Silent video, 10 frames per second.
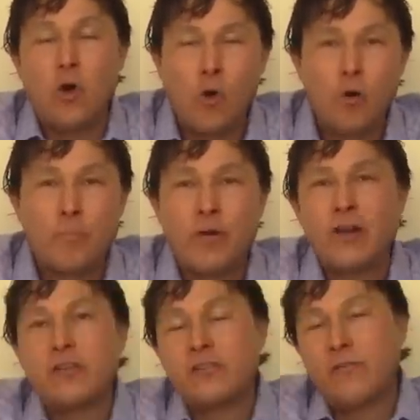cold
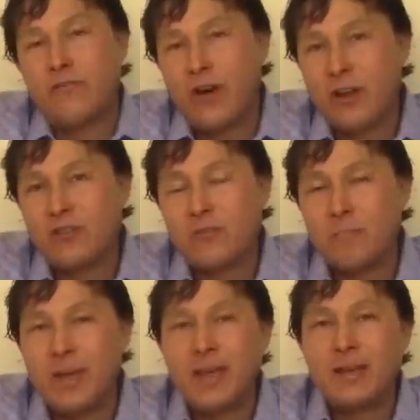pressed, fresh
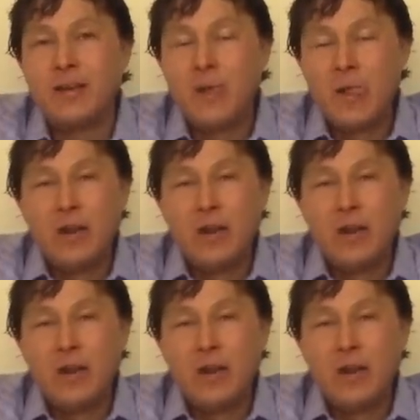made.